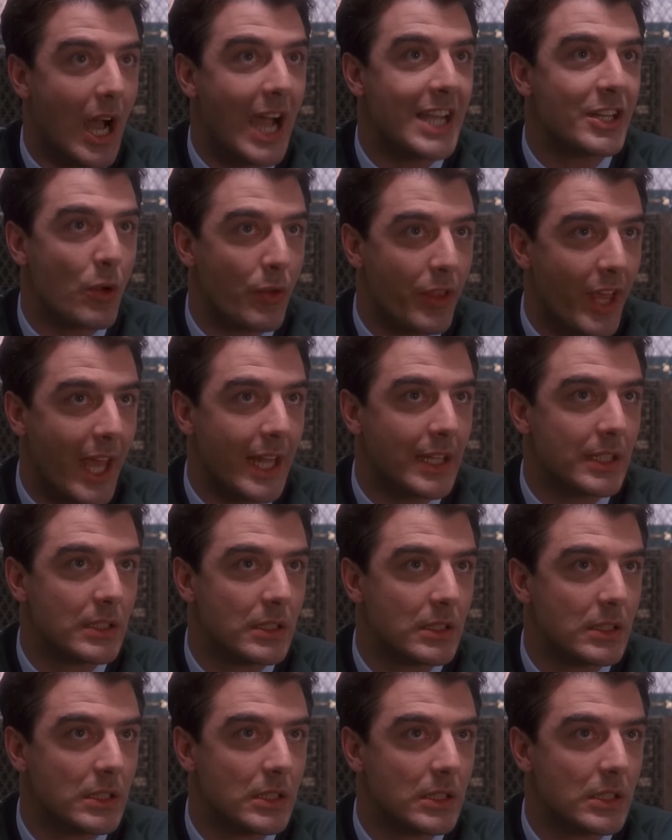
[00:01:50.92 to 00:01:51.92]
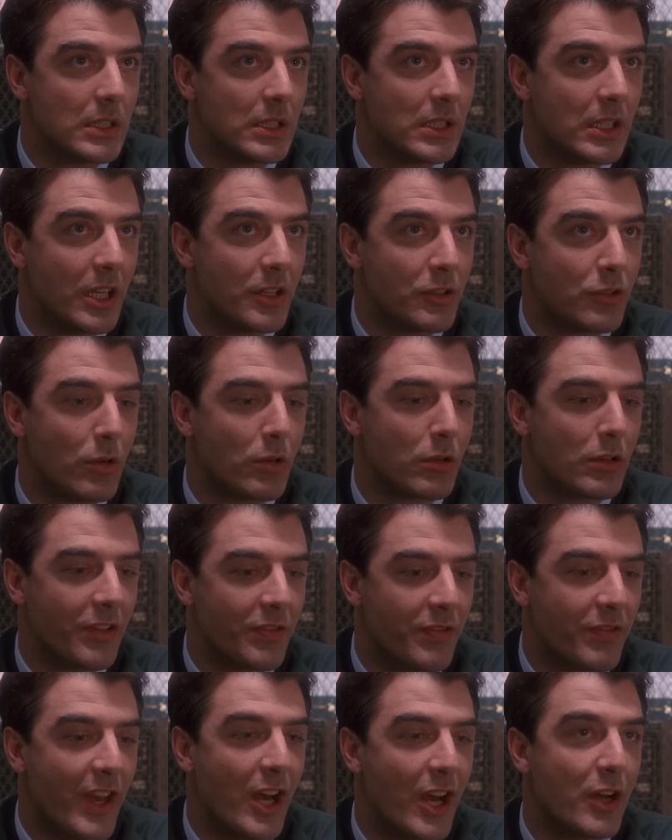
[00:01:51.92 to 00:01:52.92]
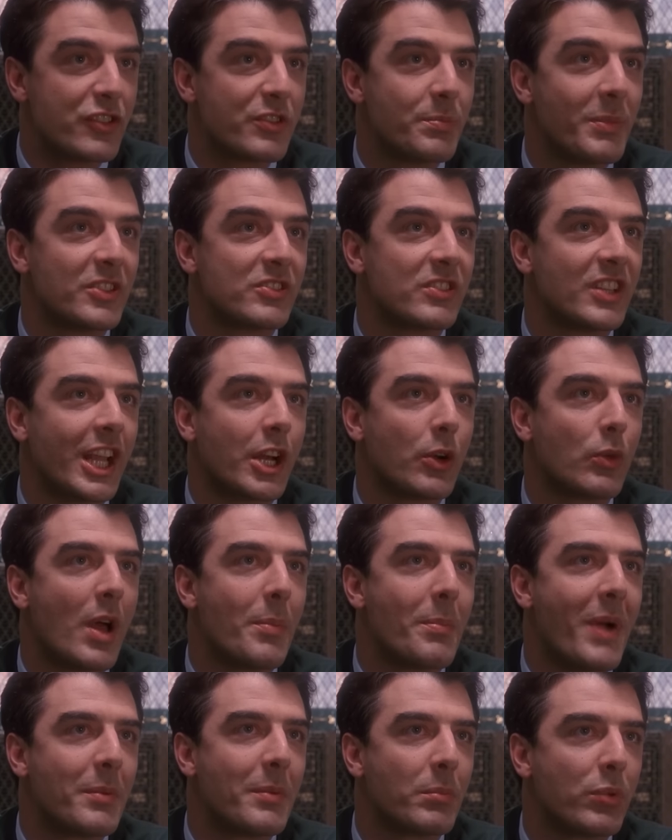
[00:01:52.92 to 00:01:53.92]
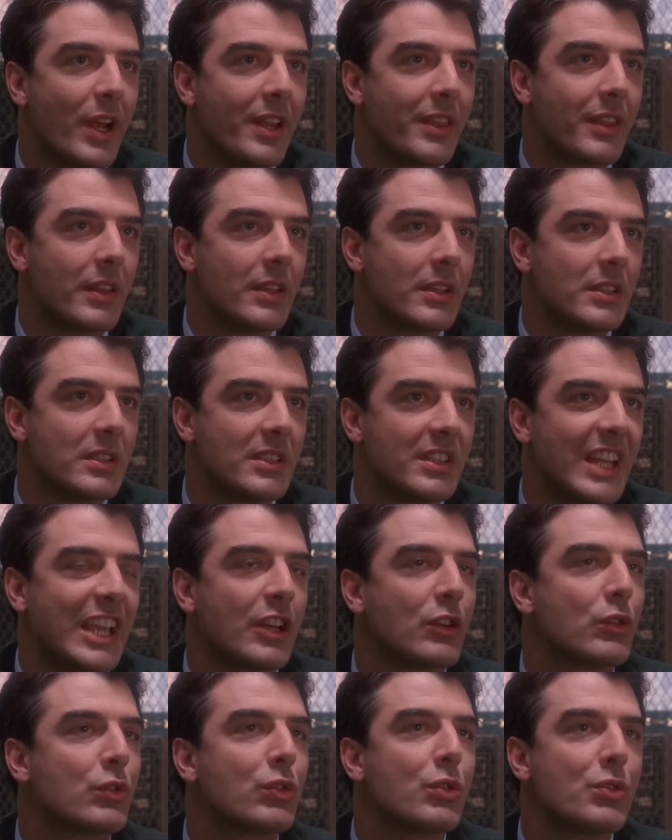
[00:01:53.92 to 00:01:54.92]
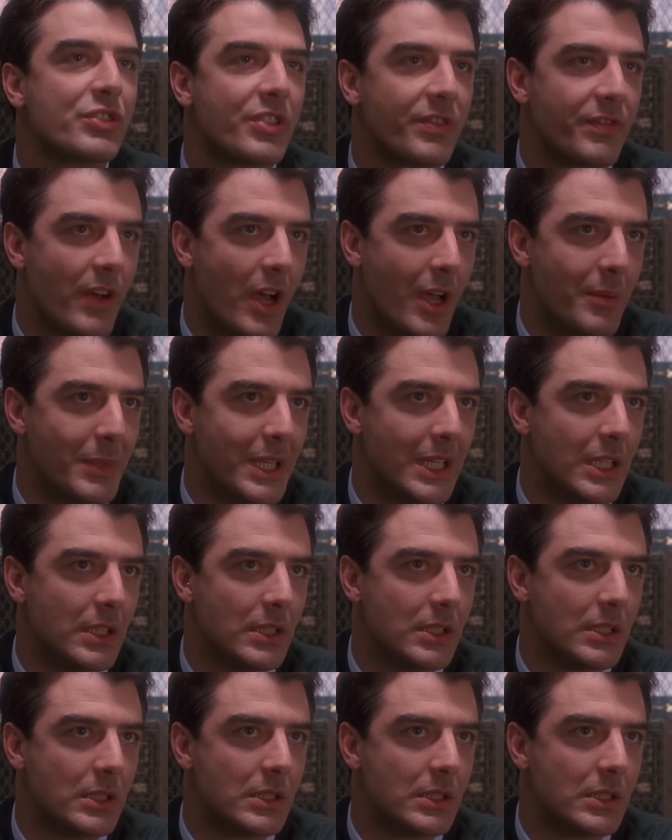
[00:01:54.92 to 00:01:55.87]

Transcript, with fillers: I know that. Internal Affairs smells liquor on my breath. They crucify me.